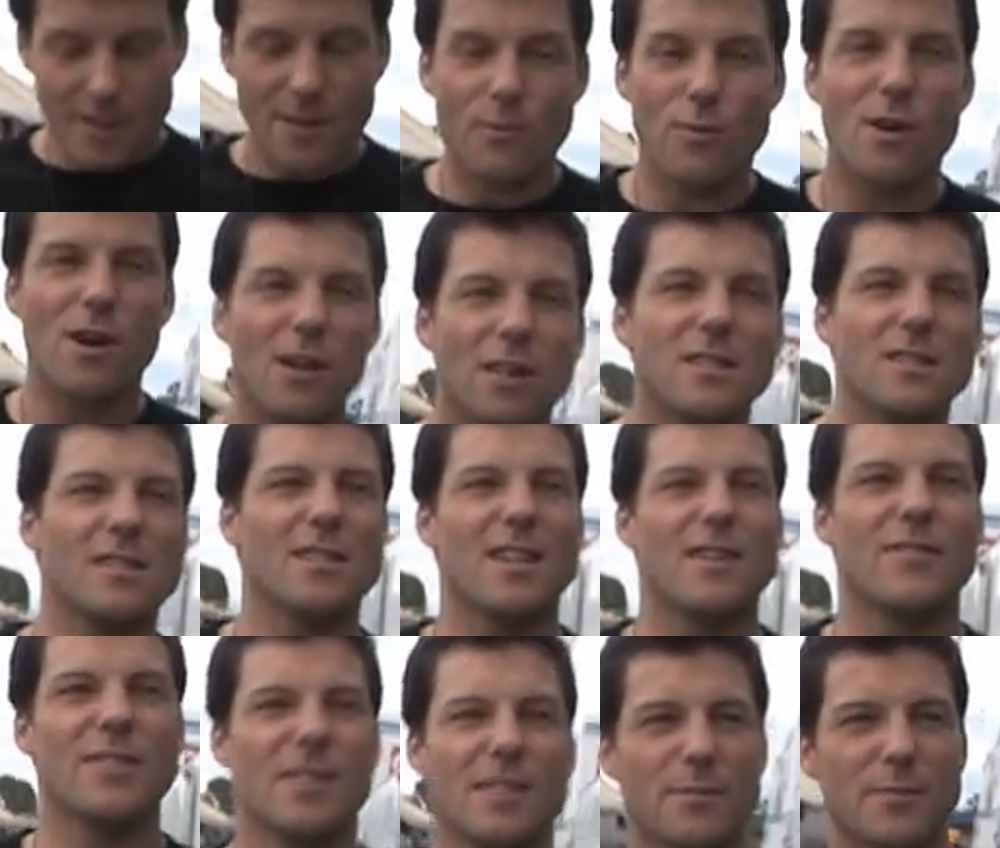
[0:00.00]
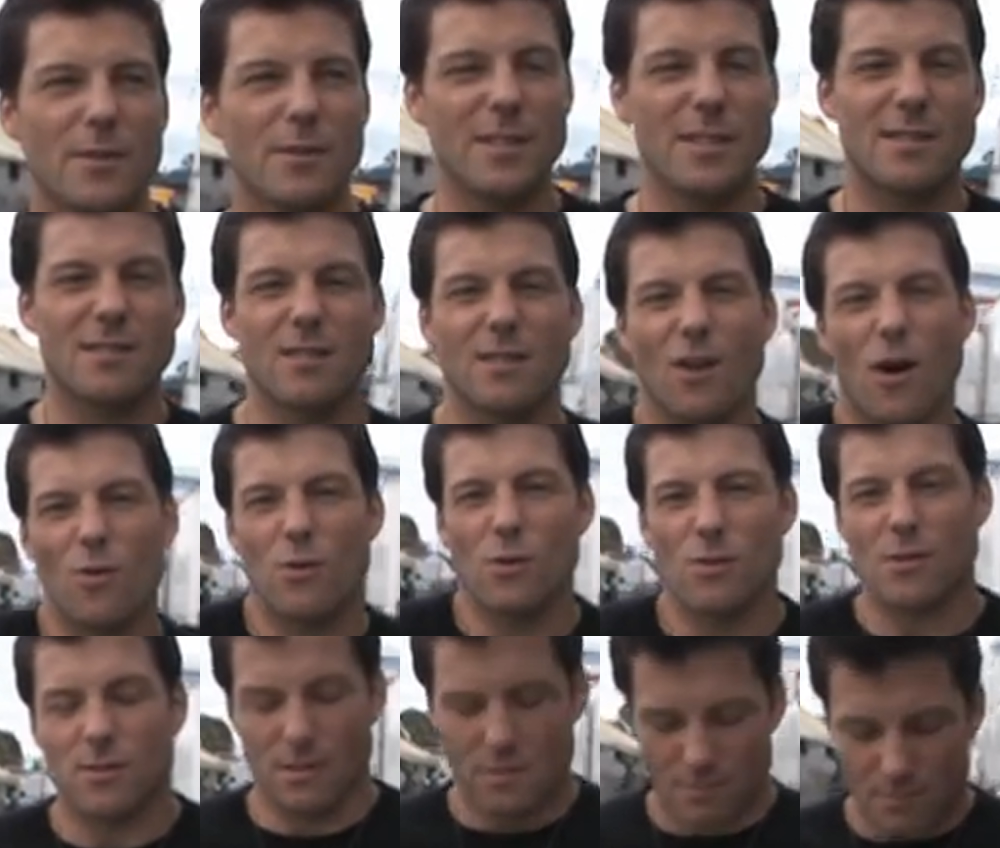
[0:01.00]
that the world is giving them all these
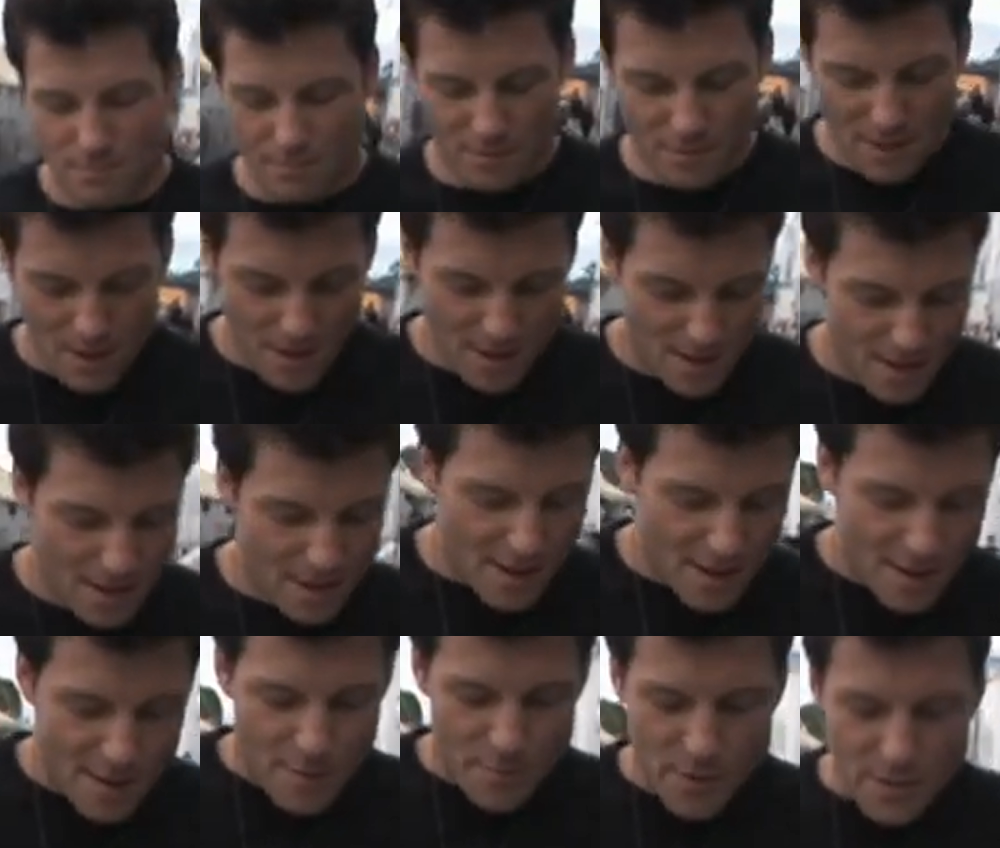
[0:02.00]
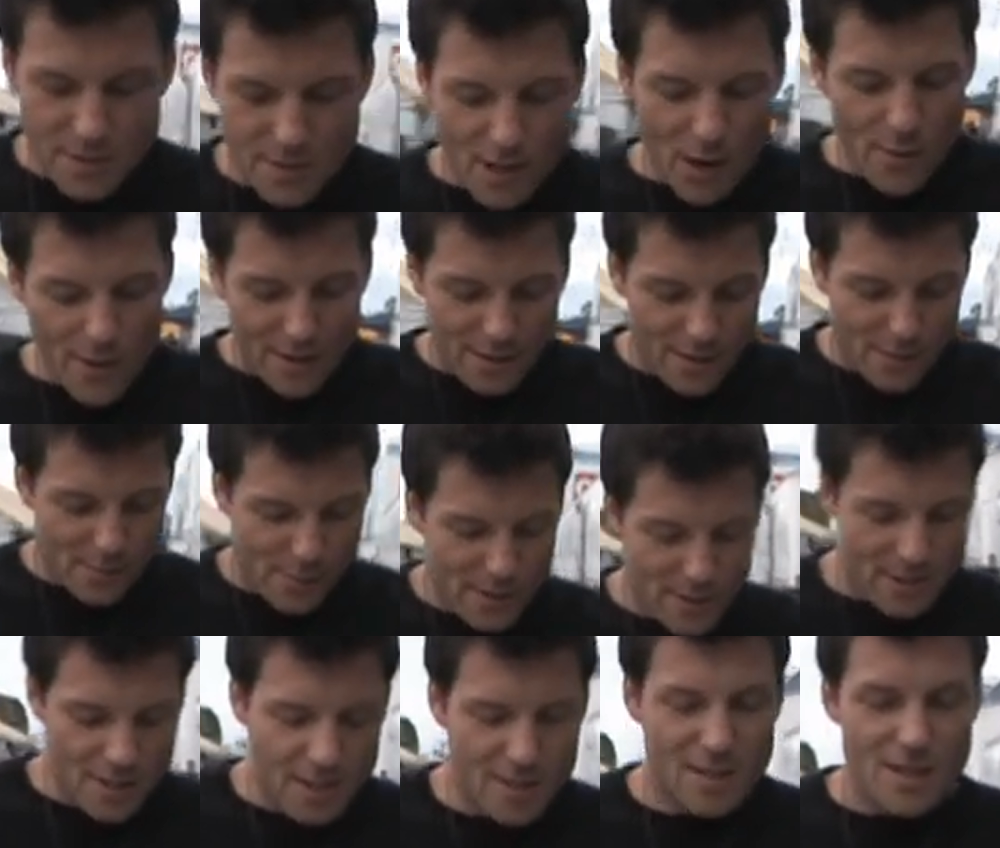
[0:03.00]
laurels and bestowing them
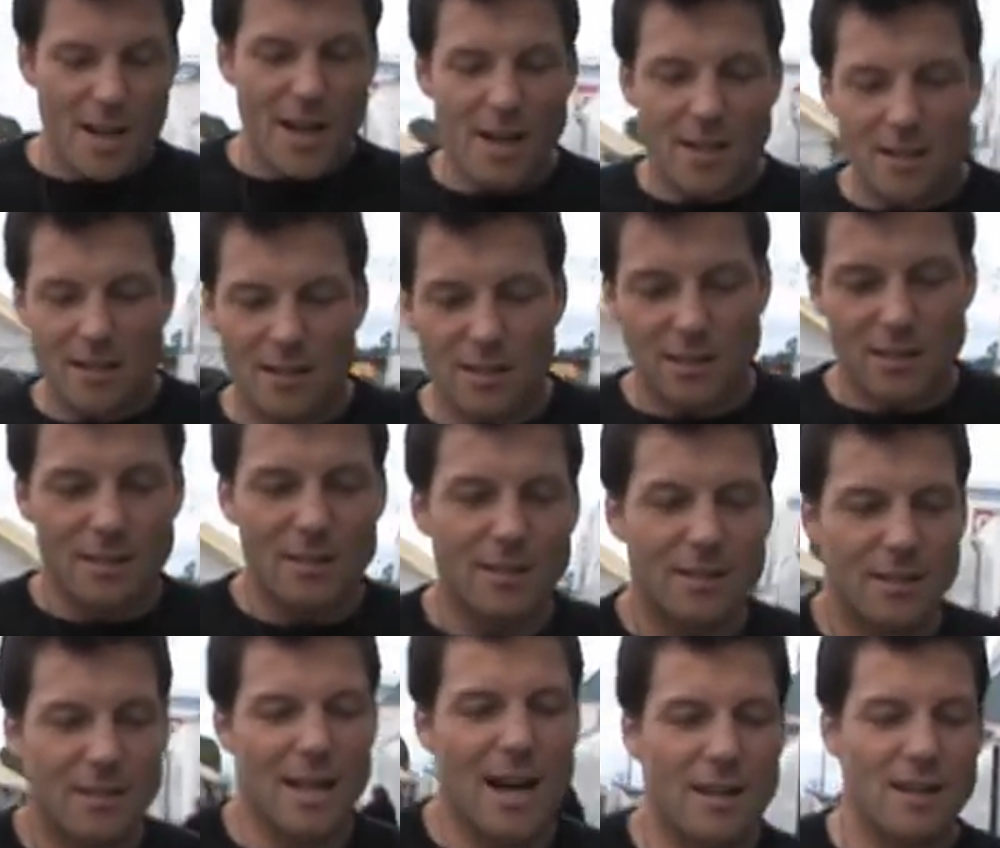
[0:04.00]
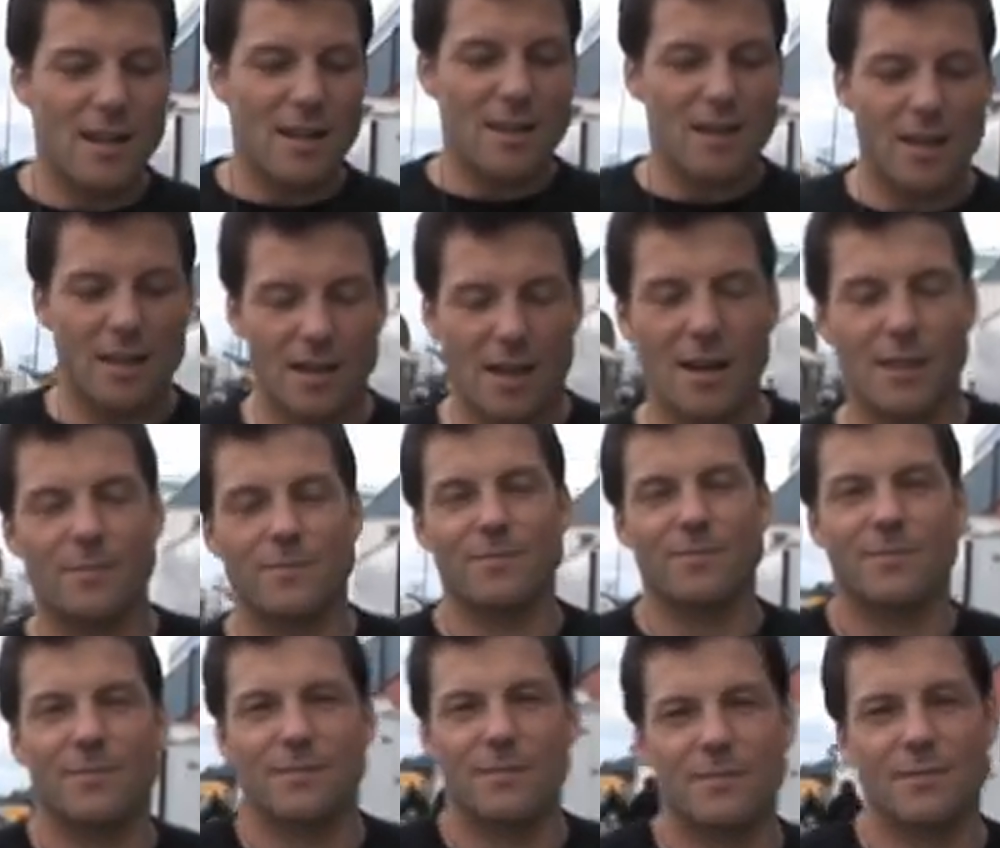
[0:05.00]
with these things, and now they think they're
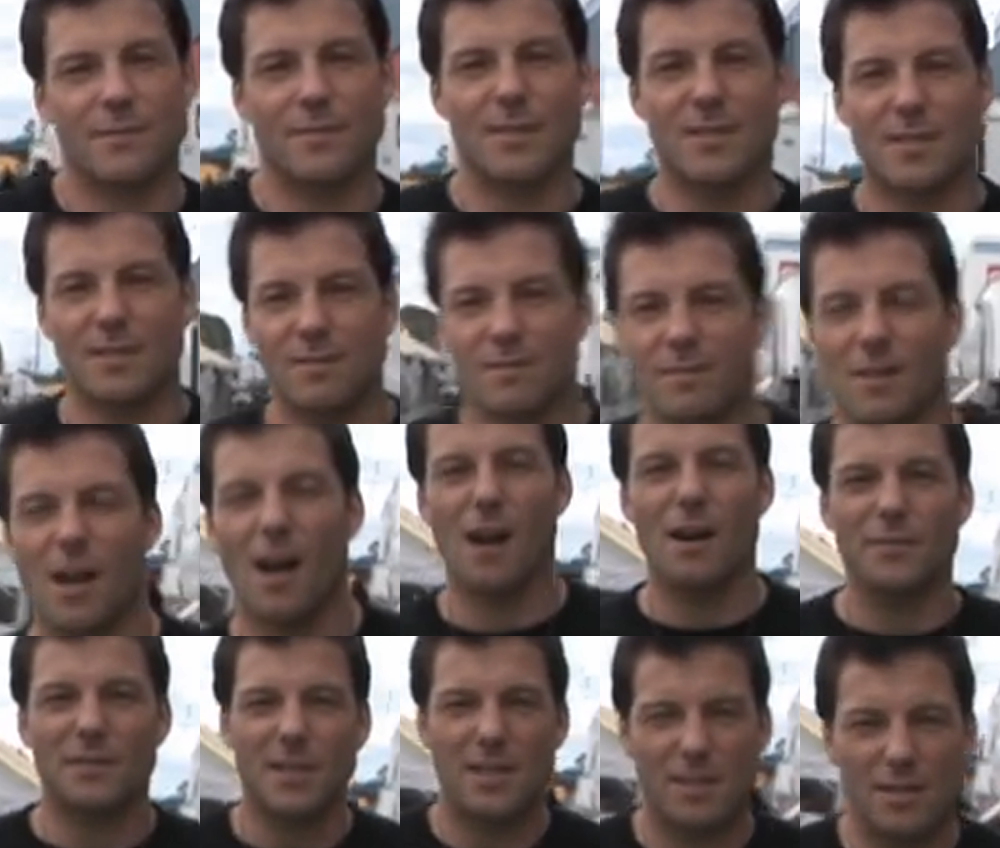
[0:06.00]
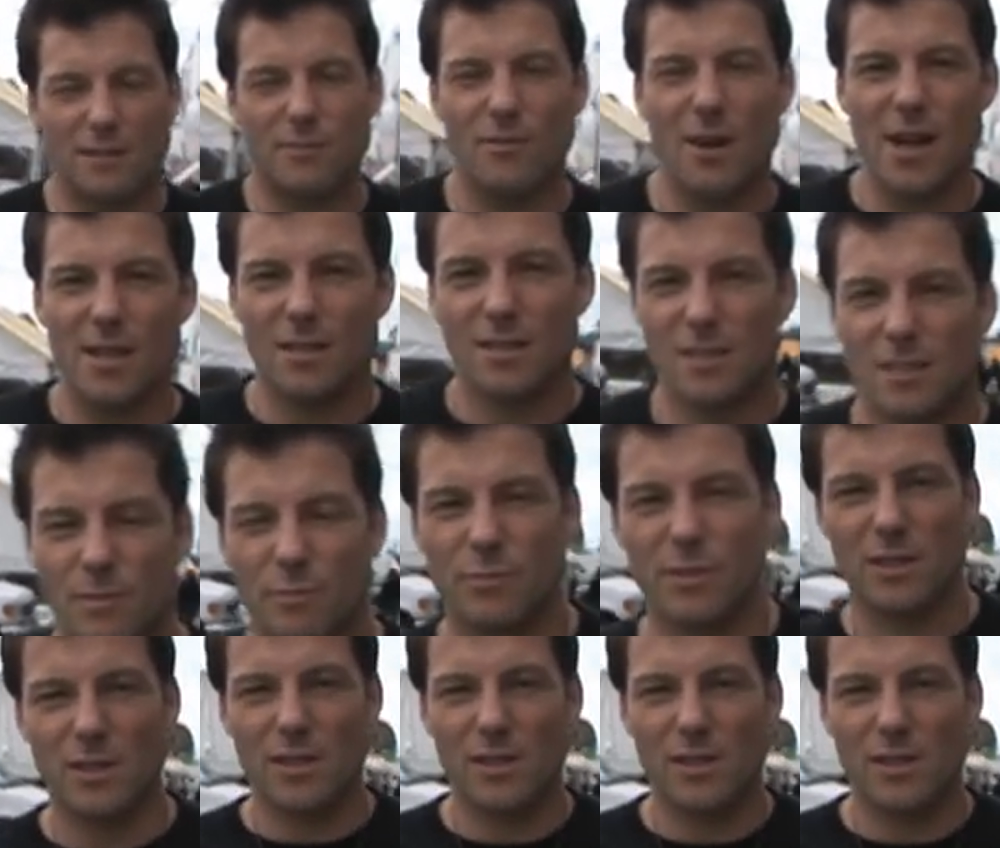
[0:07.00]
you know, half decent writers and